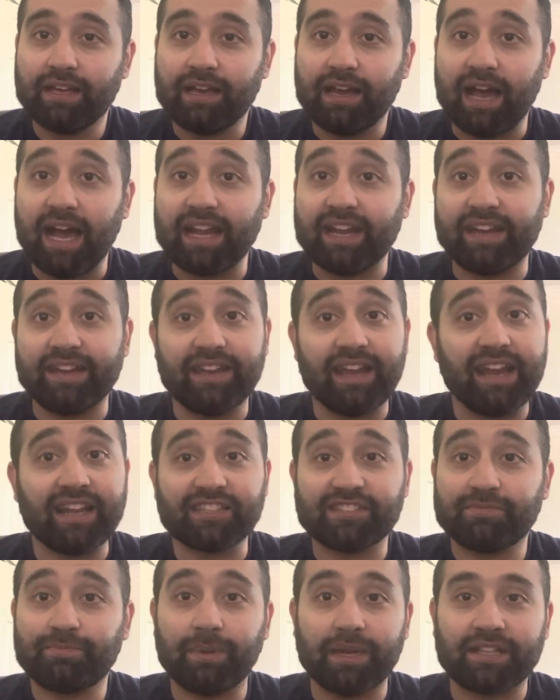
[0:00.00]
I did not
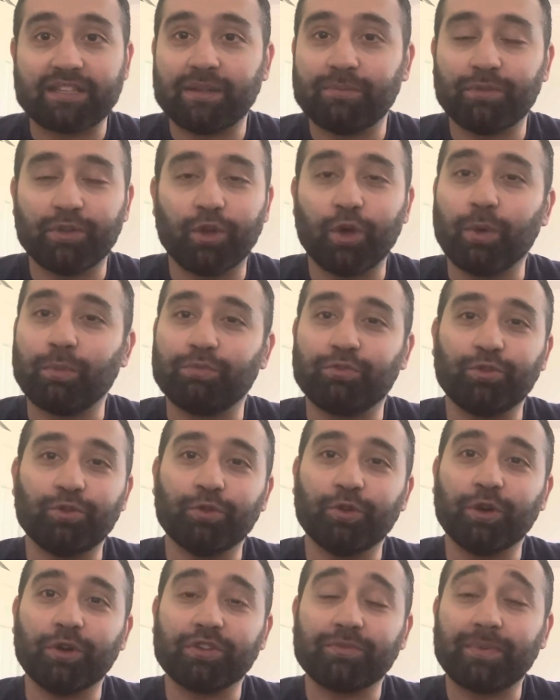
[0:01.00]
expect them to go up
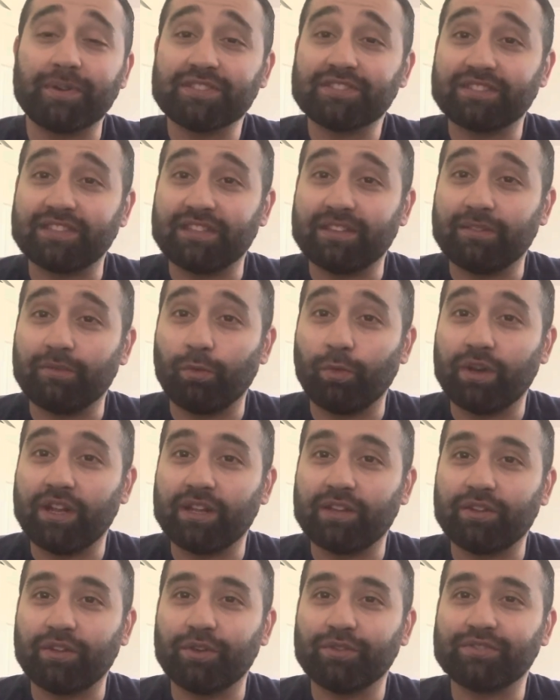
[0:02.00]
2-0, especially
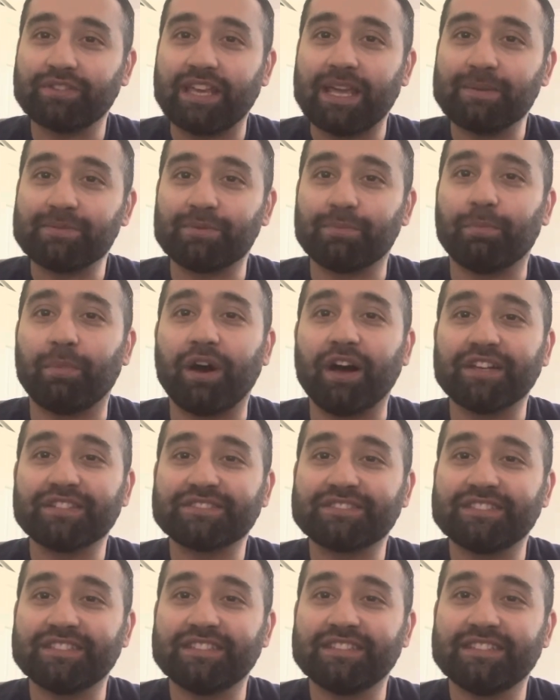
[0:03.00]
winning those games in
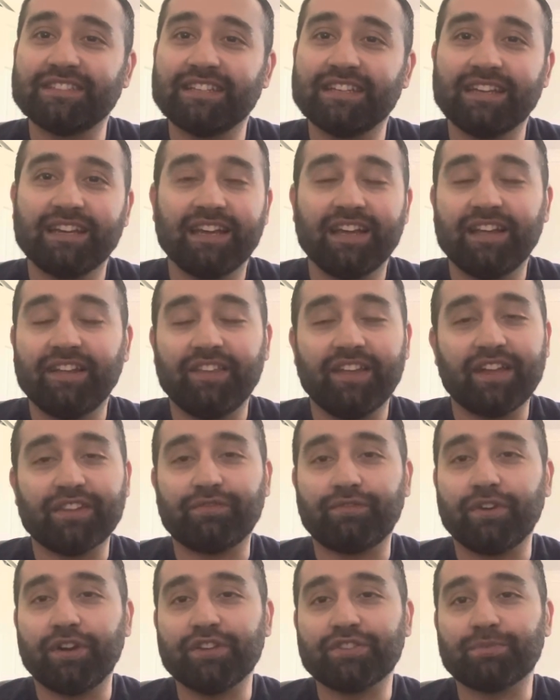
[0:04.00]
Boston. That's
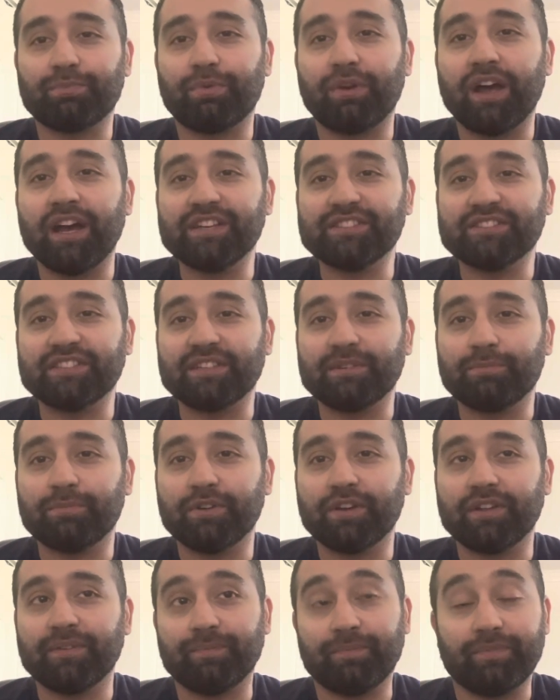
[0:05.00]
very surprising,
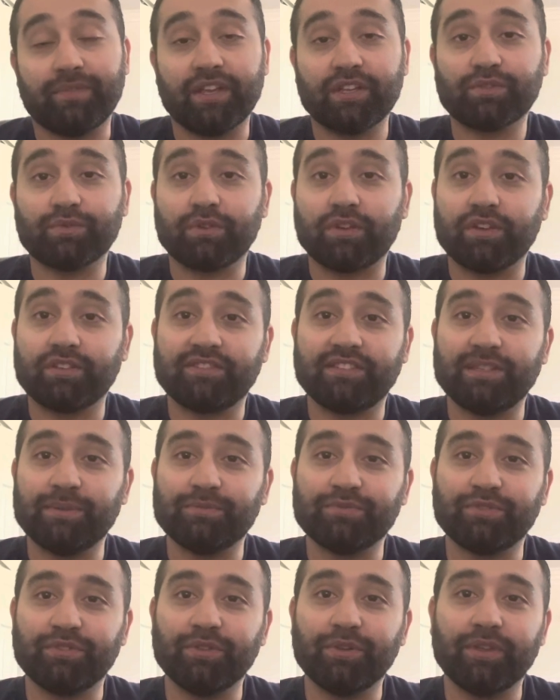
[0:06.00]
but that's what good
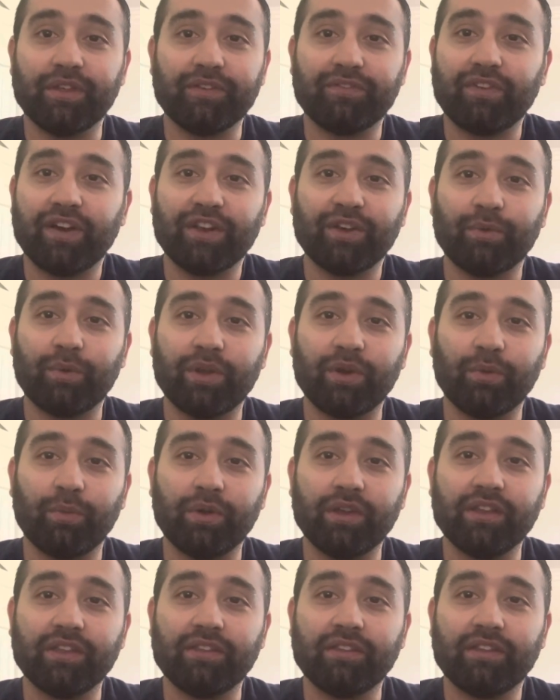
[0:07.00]
teams do. They find a way to
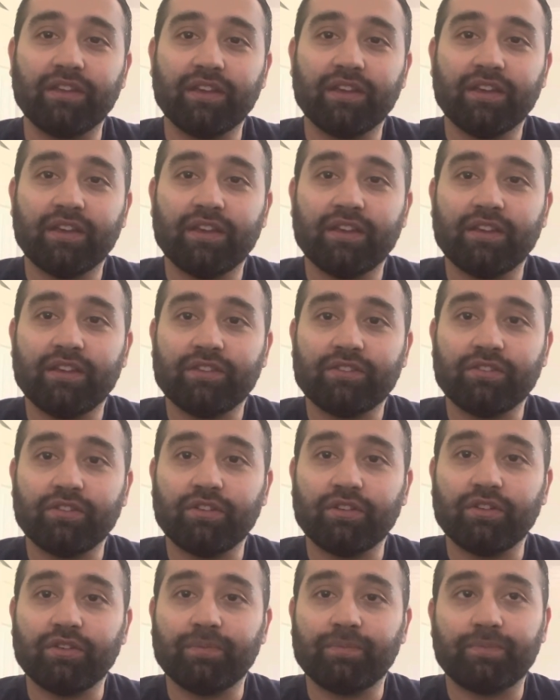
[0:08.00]
win.
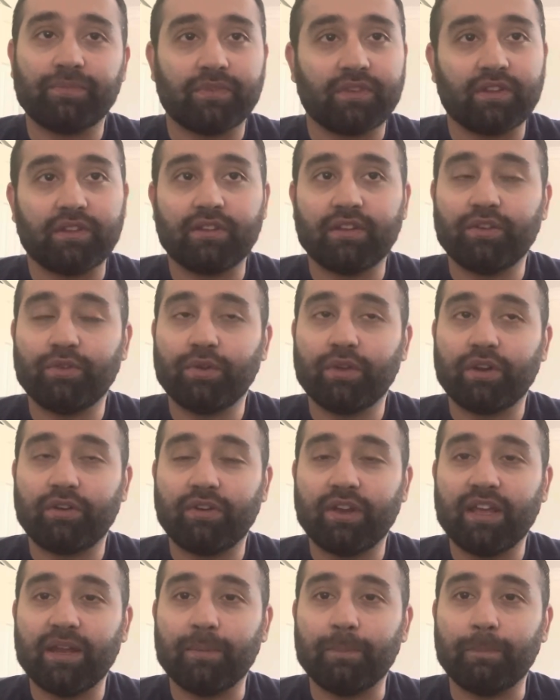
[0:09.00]
So they're doing
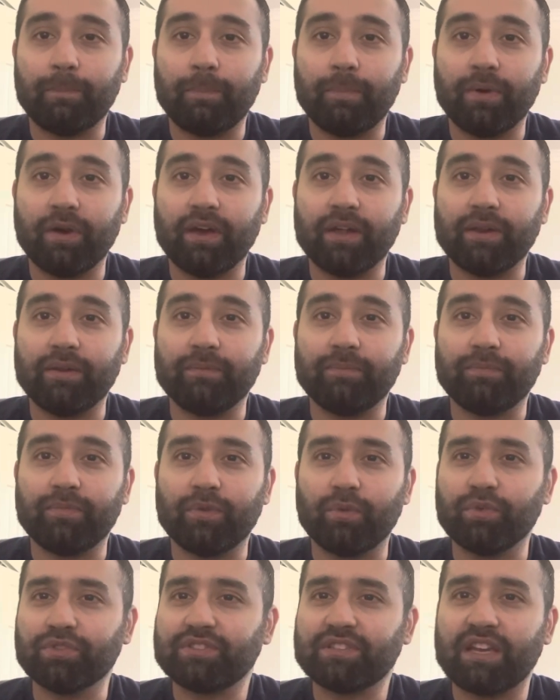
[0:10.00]
great, but
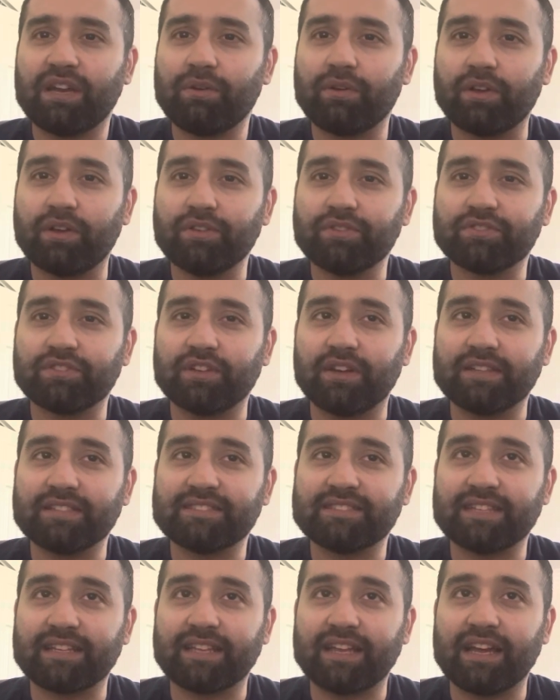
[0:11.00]
we'll see how it goes, though. I
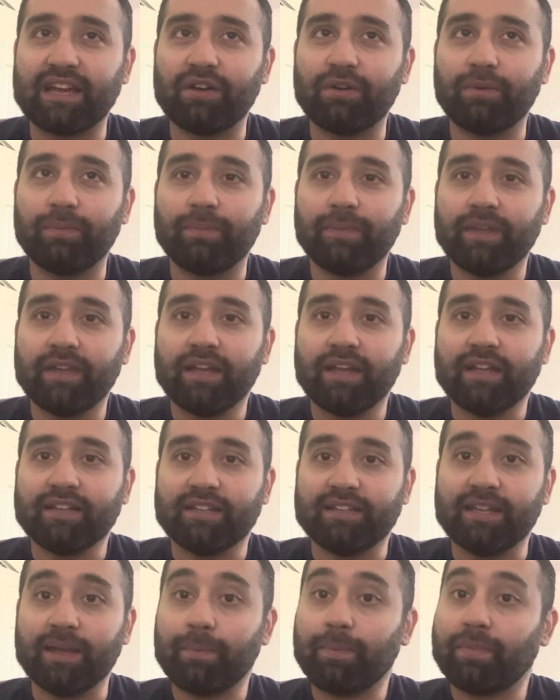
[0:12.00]
just think how
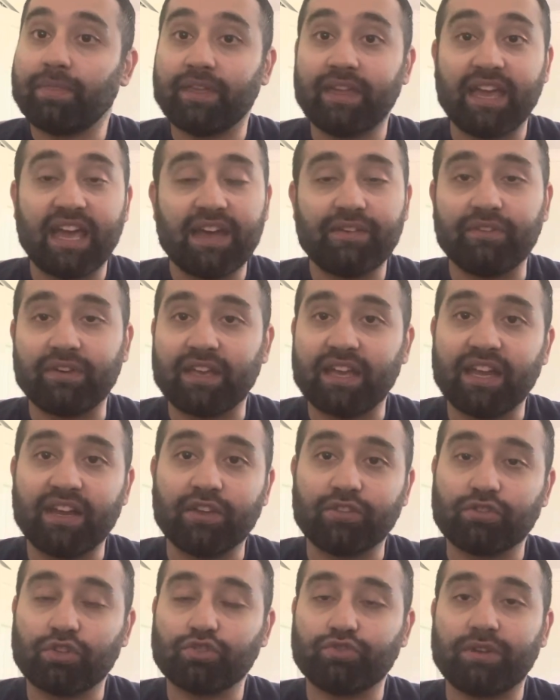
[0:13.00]
depth they have, again,
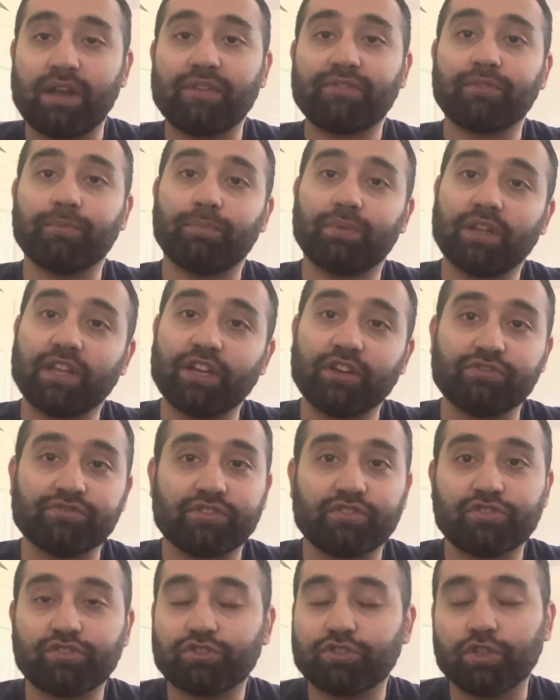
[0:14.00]
those undrafted players,
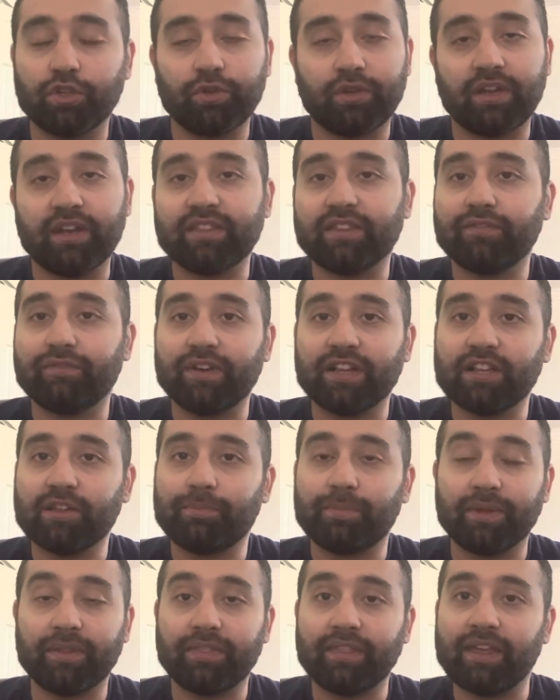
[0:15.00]
they're so good at
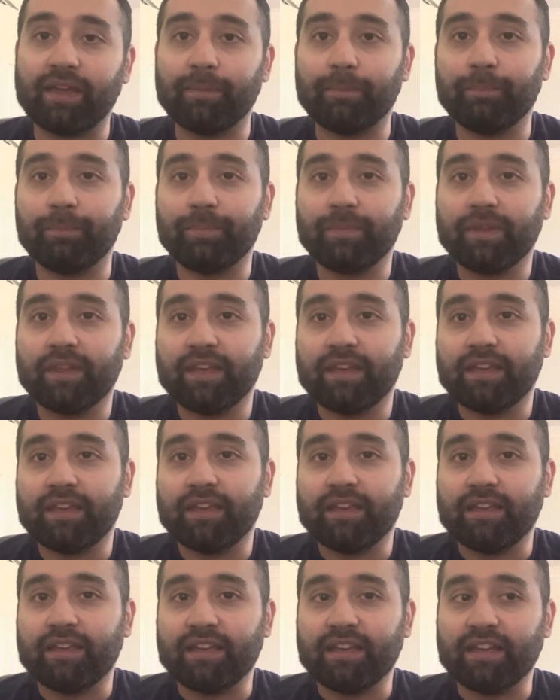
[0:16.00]
developing them.
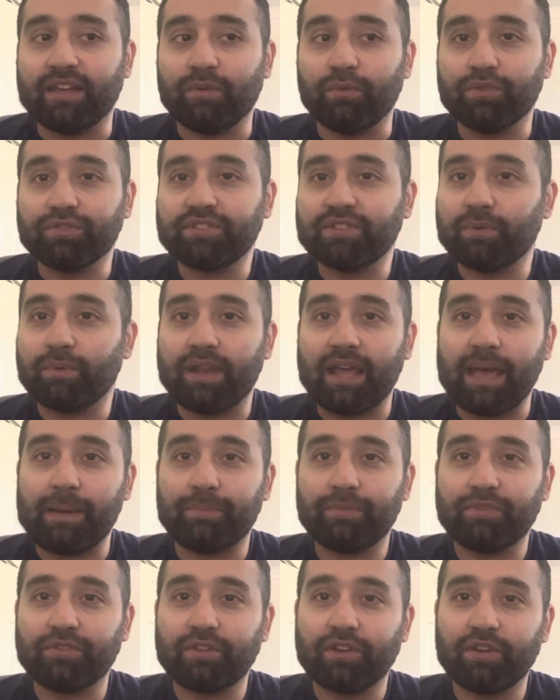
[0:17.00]
And we'll see what
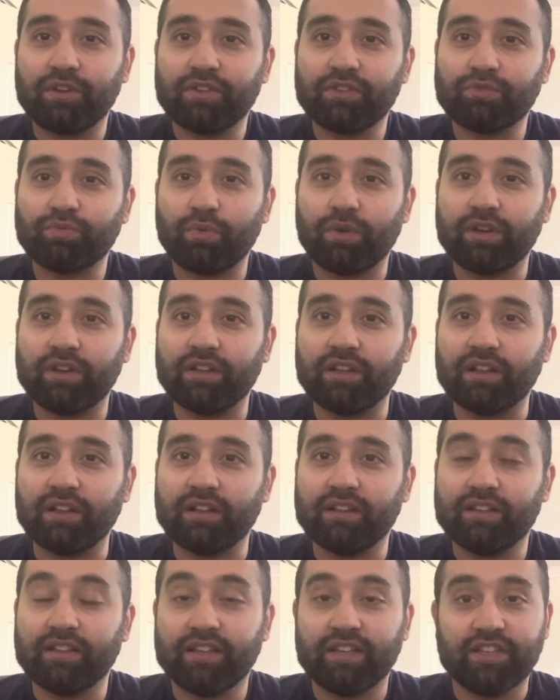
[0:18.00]
happens, though. Just wanted
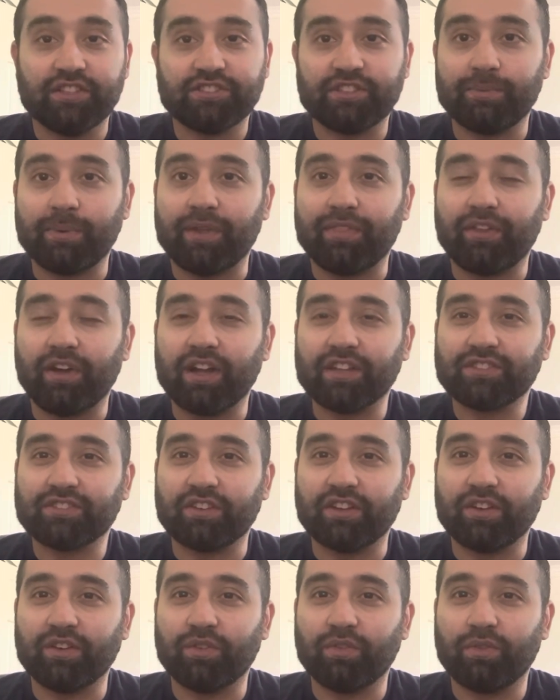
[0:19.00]
to share my thoughts
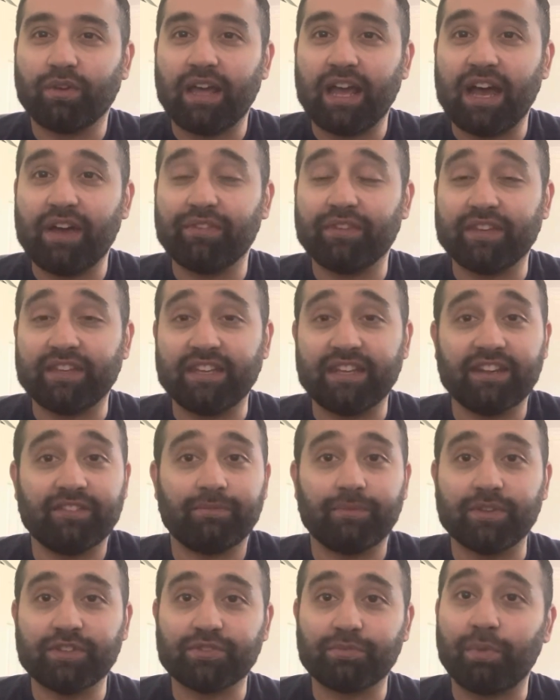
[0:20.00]
on how the Heat
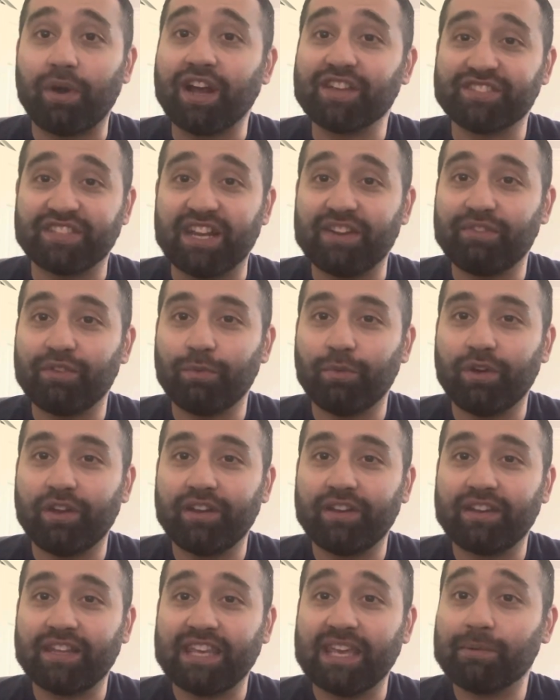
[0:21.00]
have been surprising
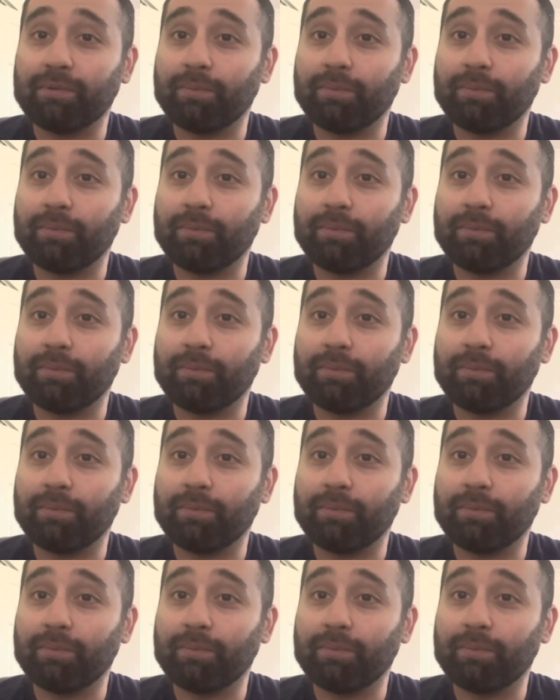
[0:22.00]
everyone. Keep